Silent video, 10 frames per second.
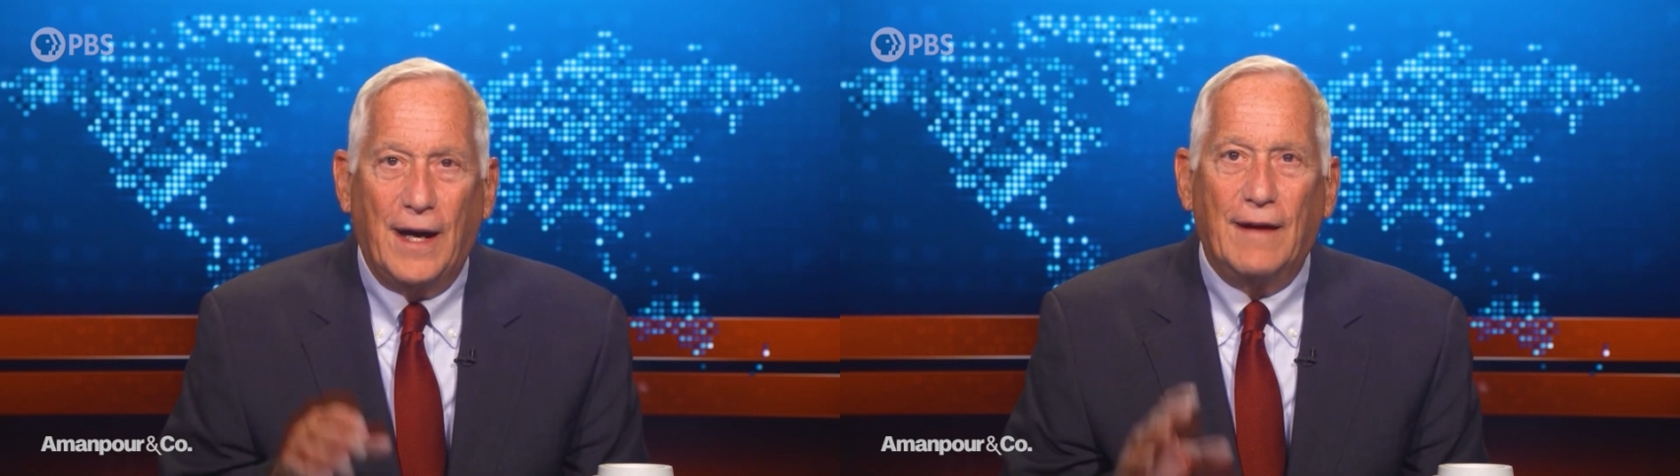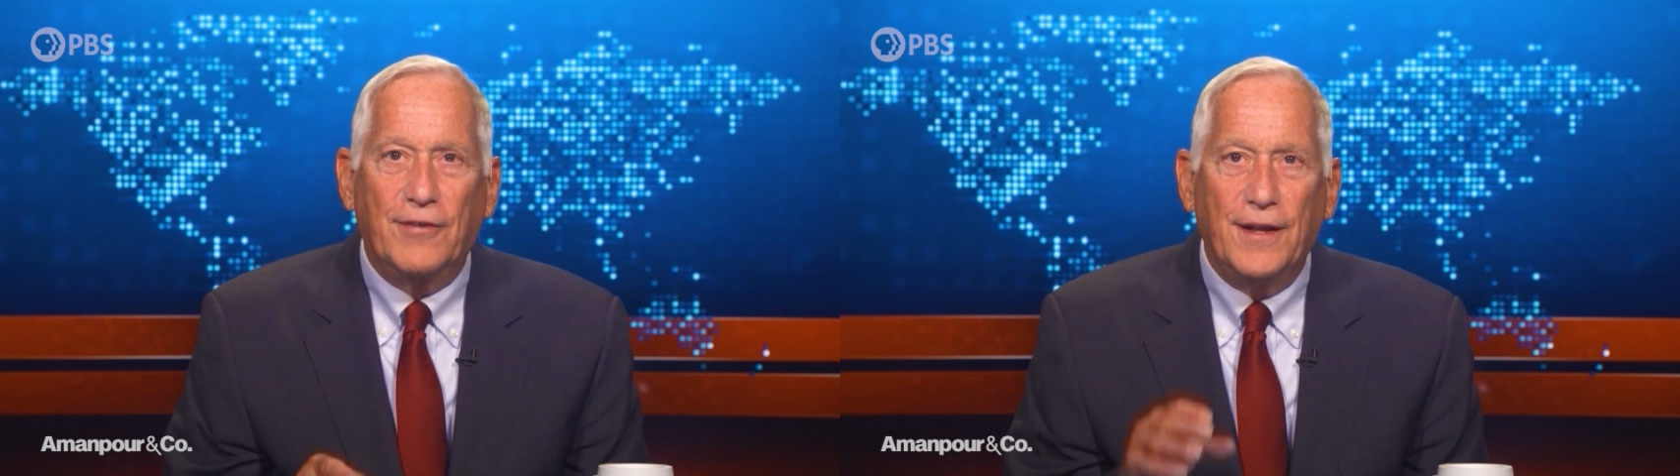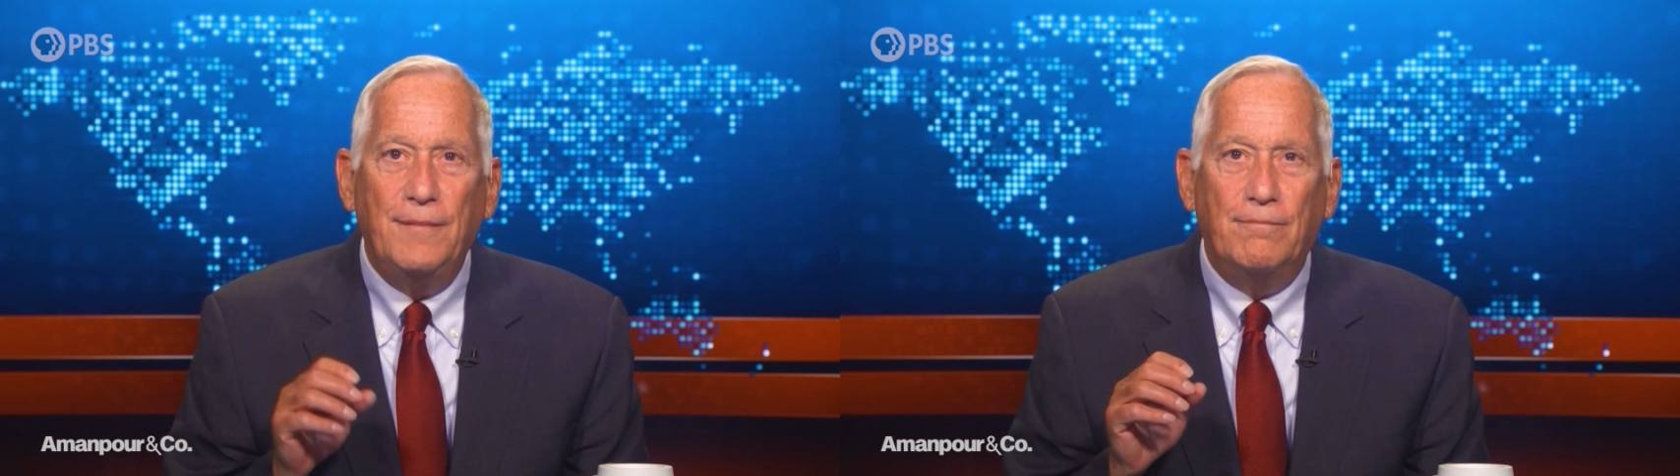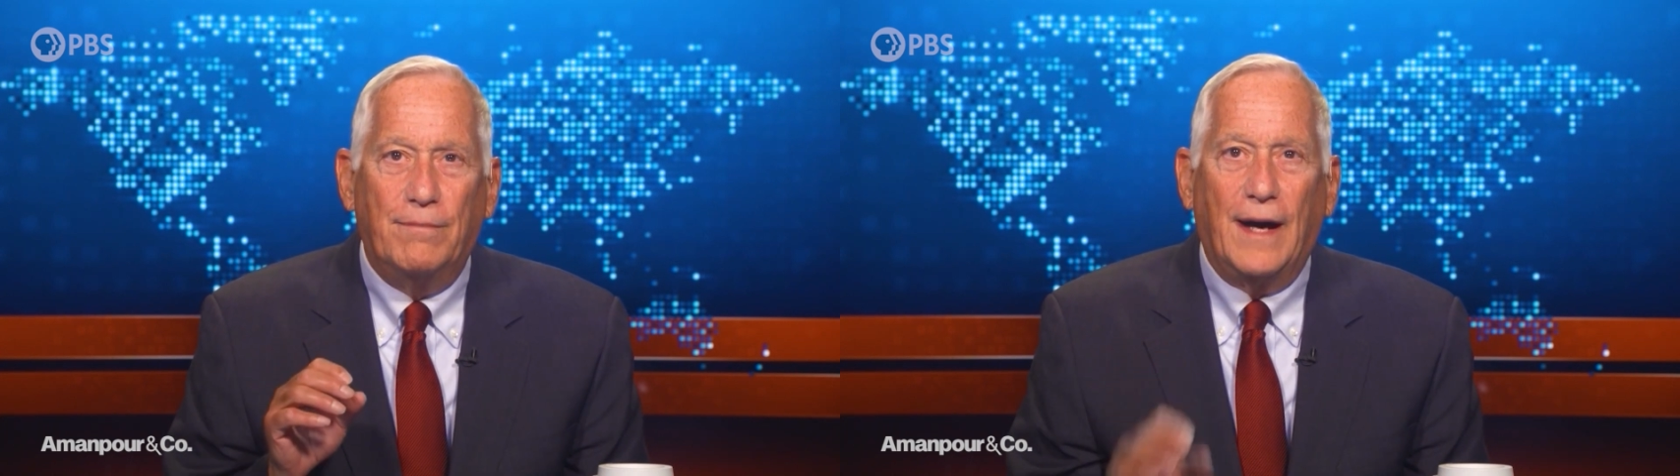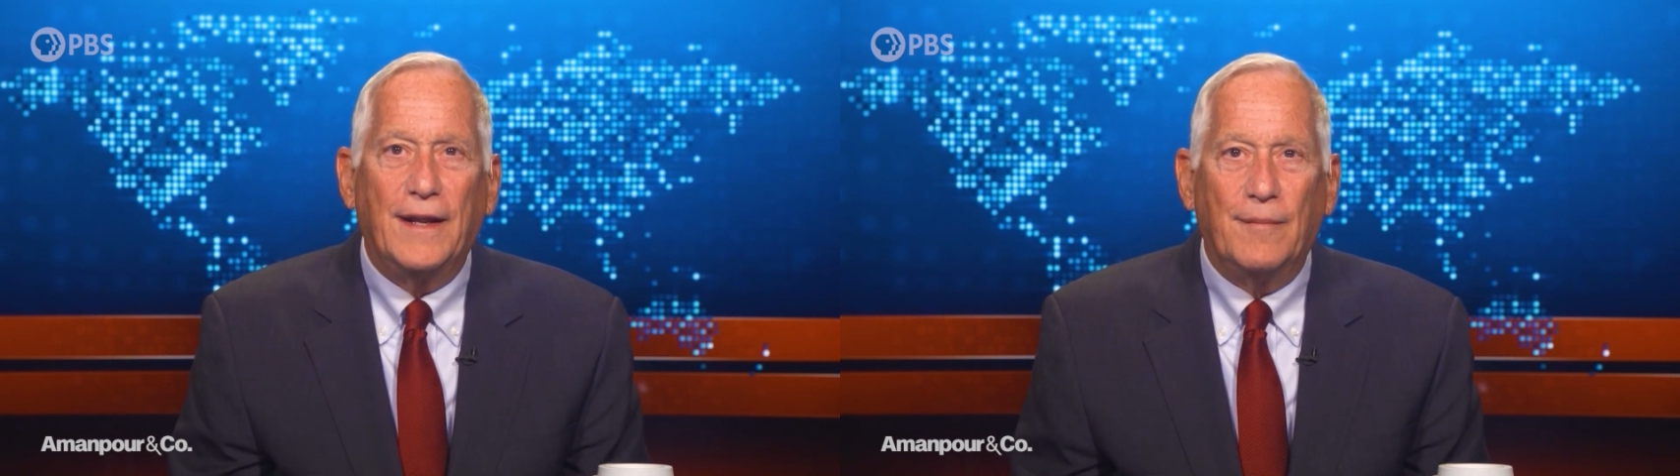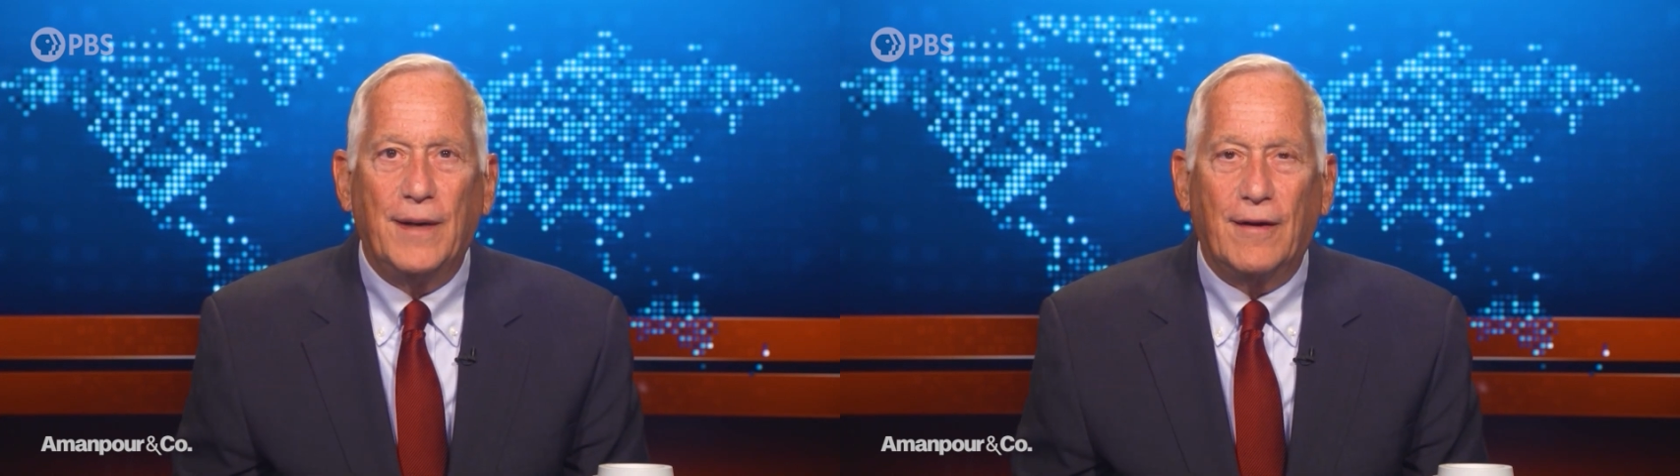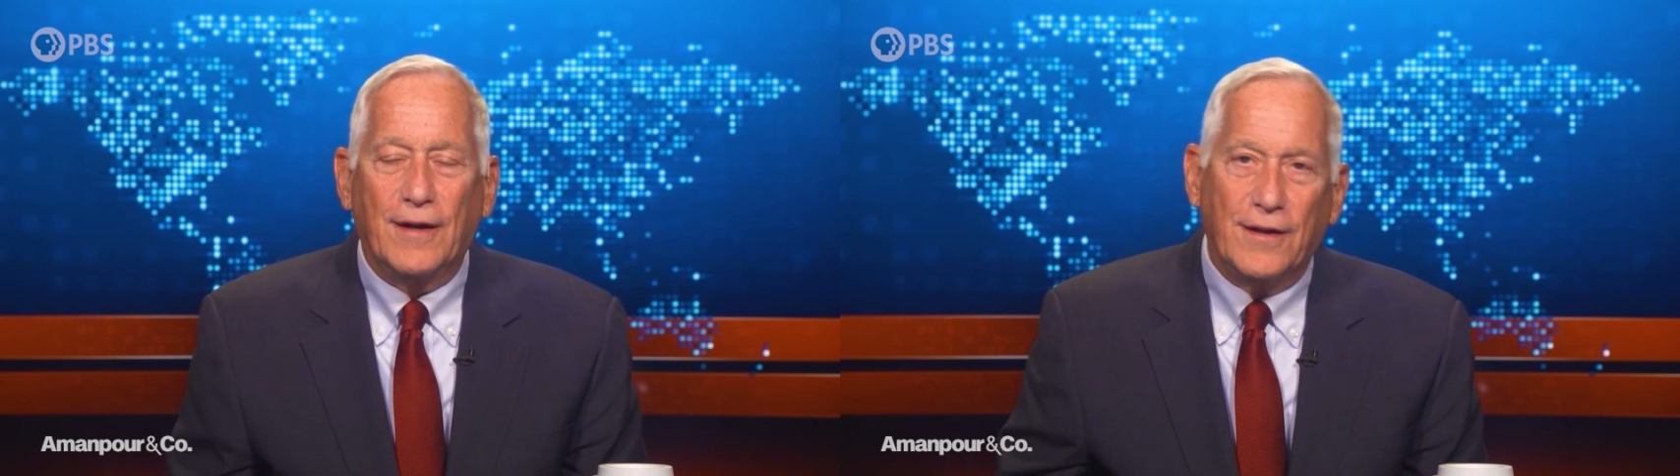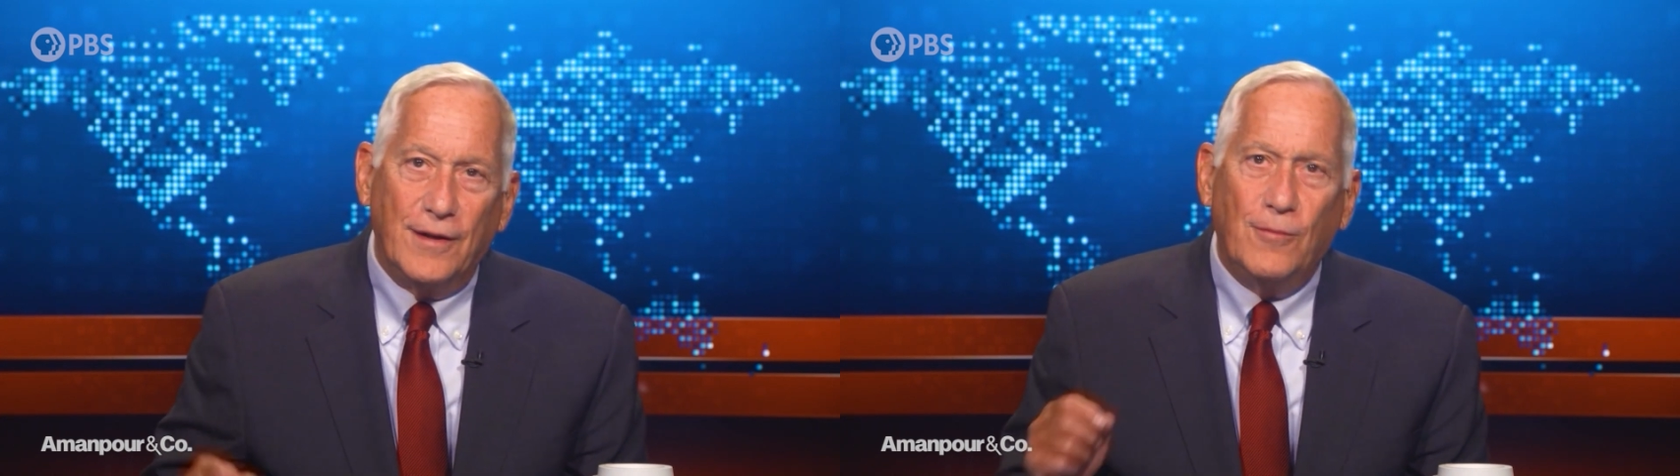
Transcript: Poverty by America.